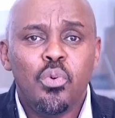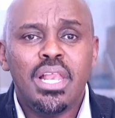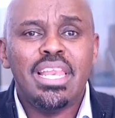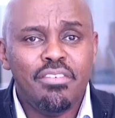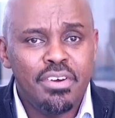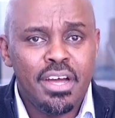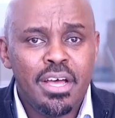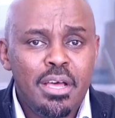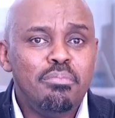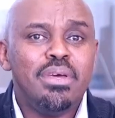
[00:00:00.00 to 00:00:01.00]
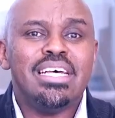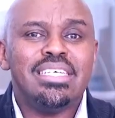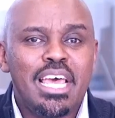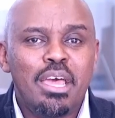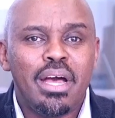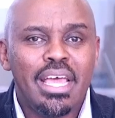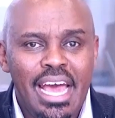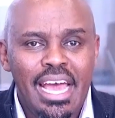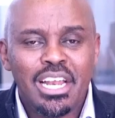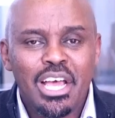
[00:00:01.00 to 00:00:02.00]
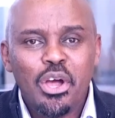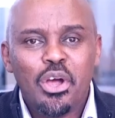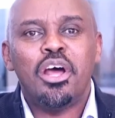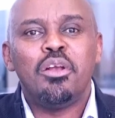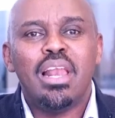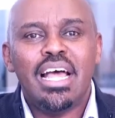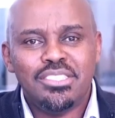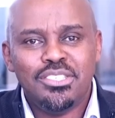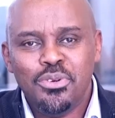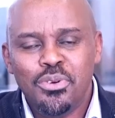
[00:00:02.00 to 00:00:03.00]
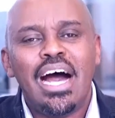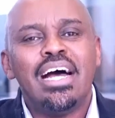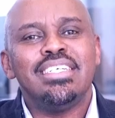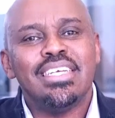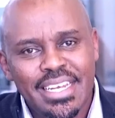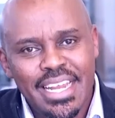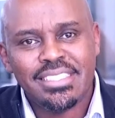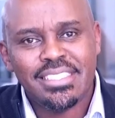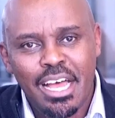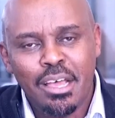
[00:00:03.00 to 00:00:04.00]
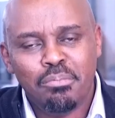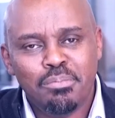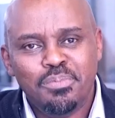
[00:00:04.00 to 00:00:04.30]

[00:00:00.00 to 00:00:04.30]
will never be the same again. God bless you. Until next time.